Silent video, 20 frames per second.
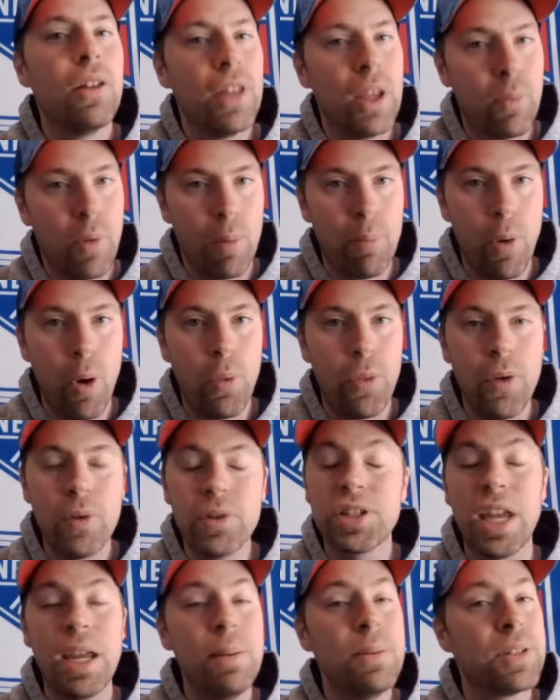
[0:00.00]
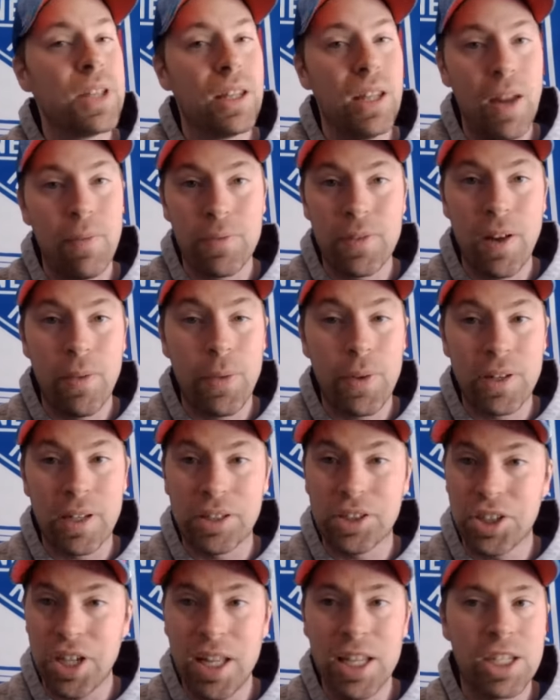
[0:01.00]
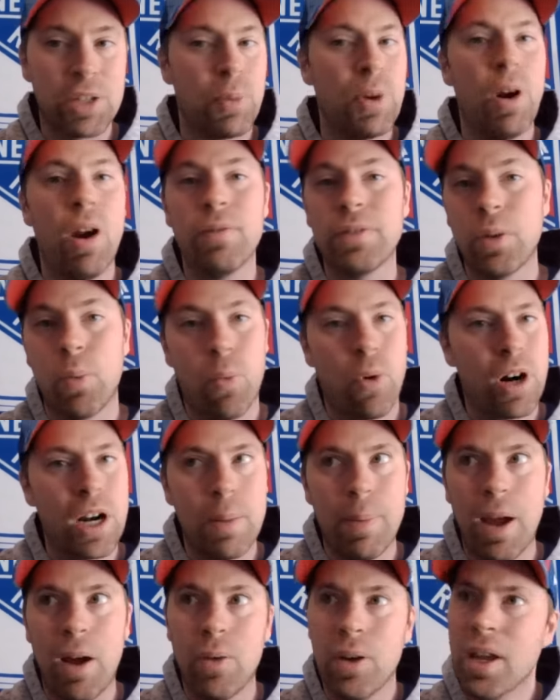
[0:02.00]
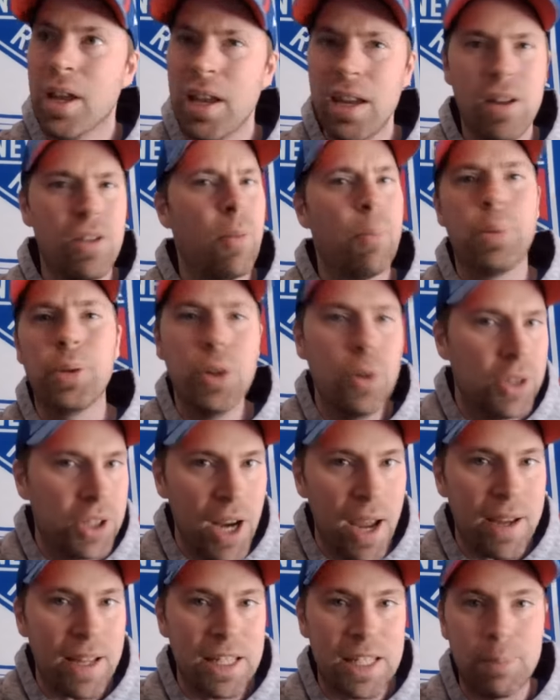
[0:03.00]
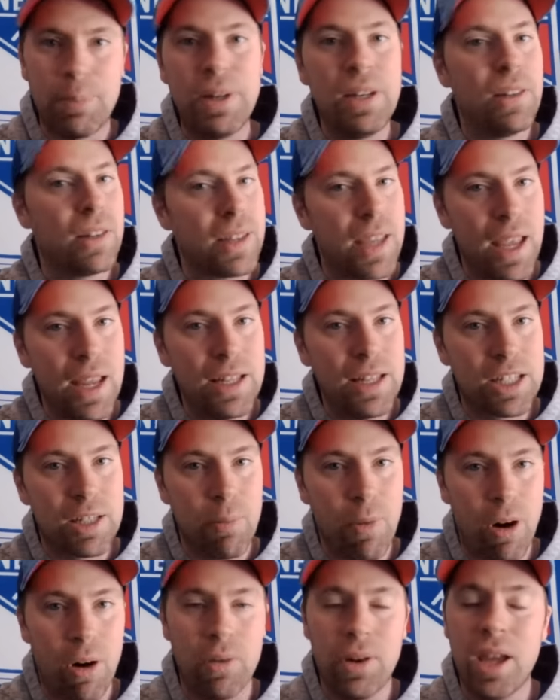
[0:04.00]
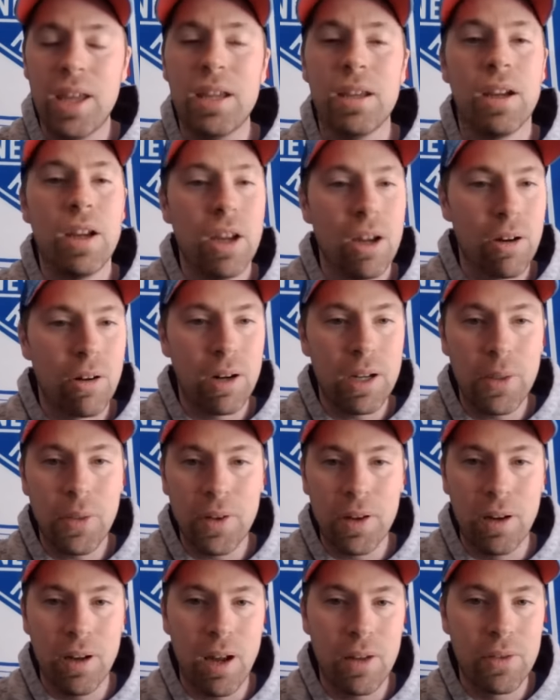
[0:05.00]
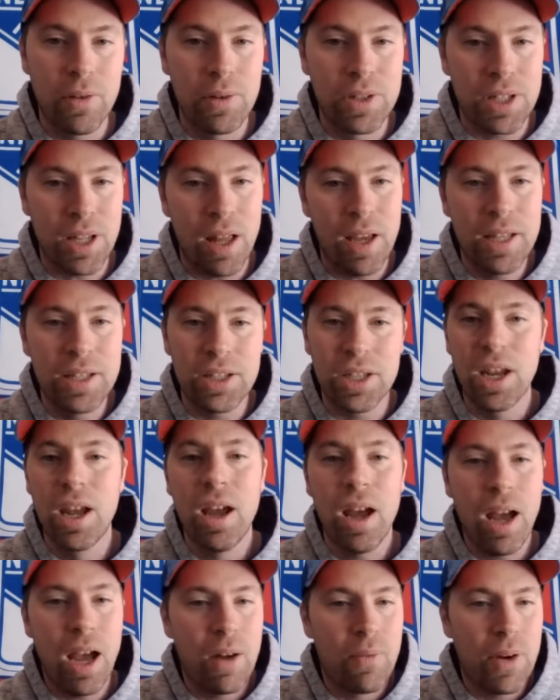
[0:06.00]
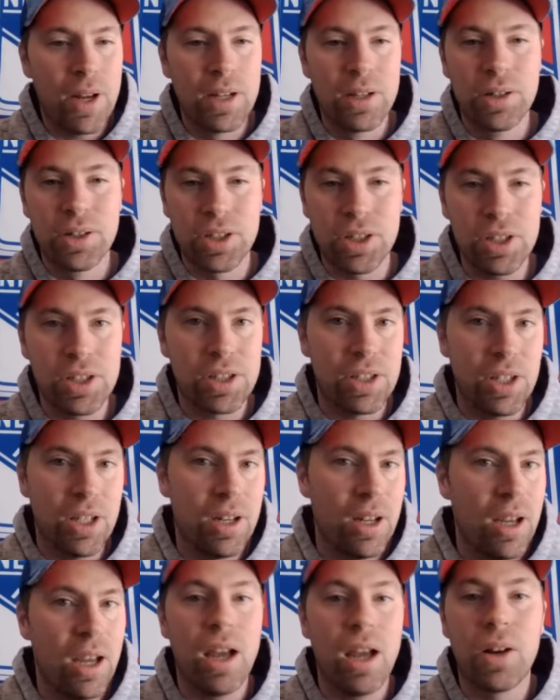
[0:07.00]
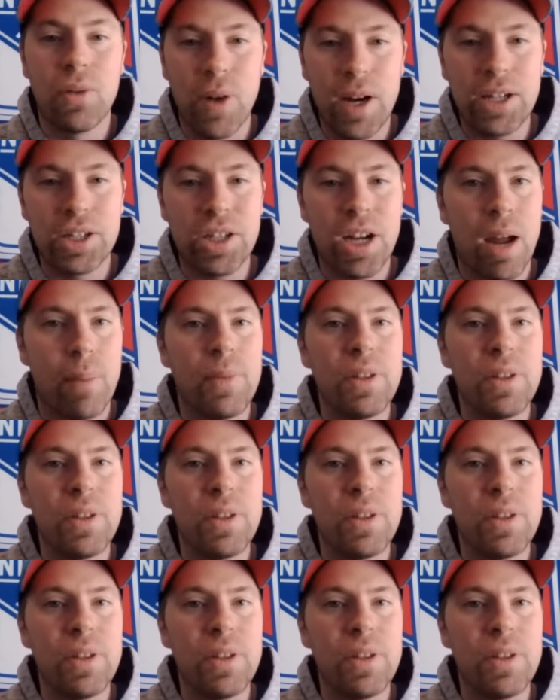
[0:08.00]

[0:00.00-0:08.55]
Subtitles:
They won both those games. They left nothing to chance. We don't have to worry about, you know, the Blue Jackets beating the Canes tomorrow night or anything along those lines. Rangers just did a great job.